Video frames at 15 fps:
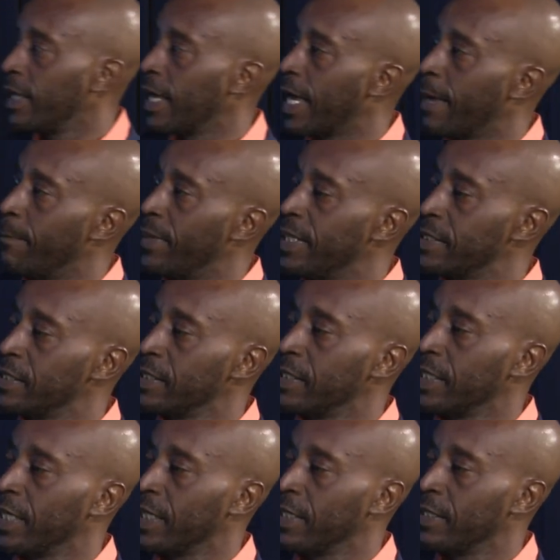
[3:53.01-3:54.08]
I
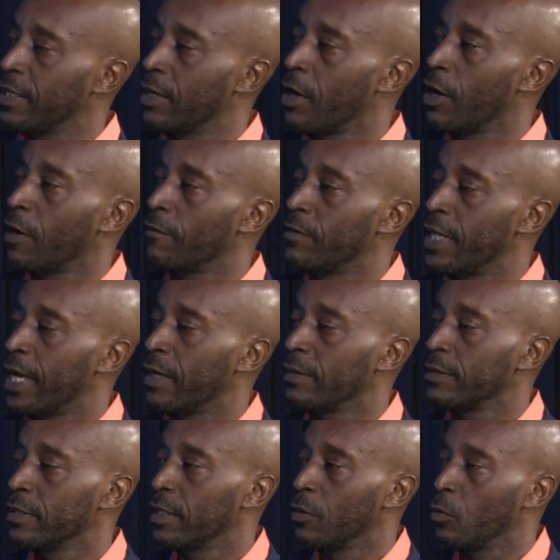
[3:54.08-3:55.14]
basically had carved
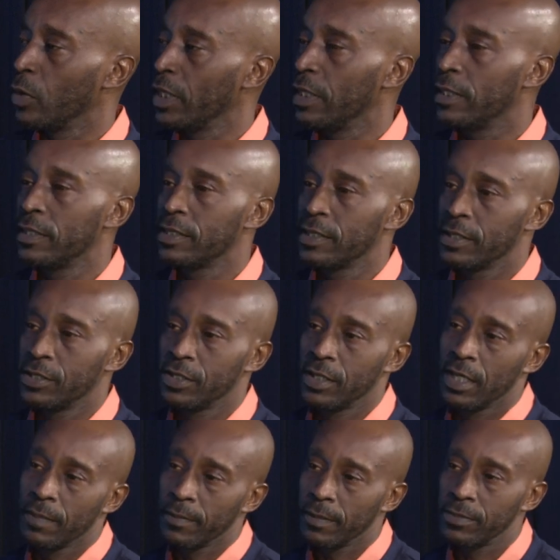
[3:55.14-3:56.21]
out a week to
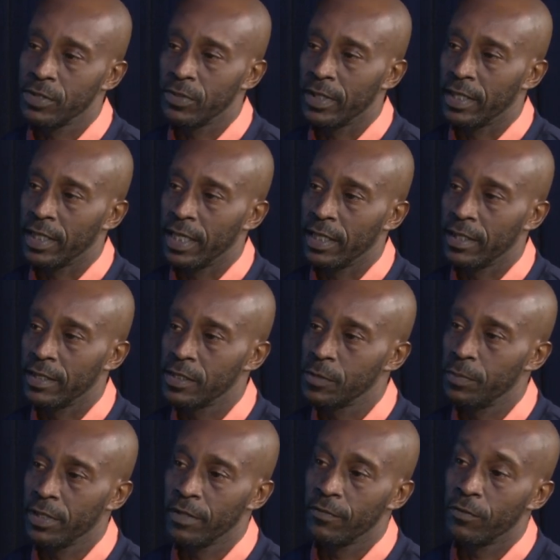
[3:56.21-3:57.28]
come up to Atlanta to
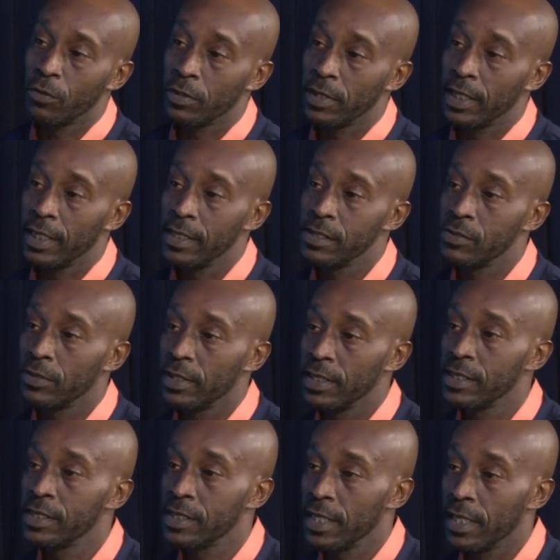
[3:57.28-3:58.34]
spend 4 days on
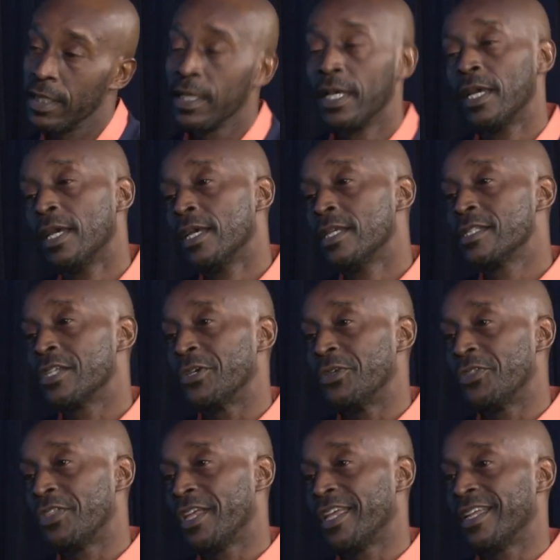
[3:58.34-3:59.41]
this set. So you
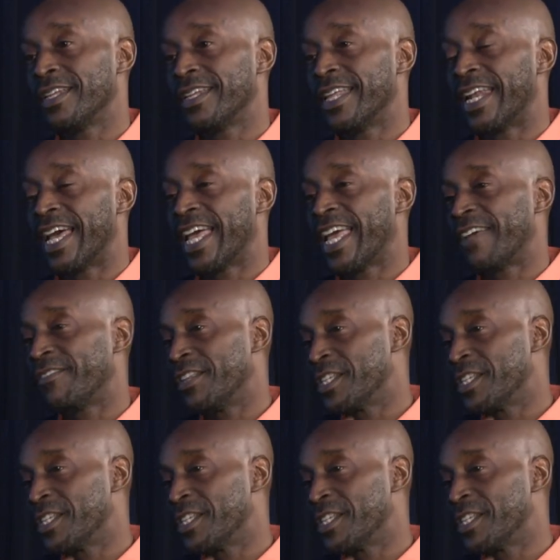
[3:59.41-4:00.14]
think that I have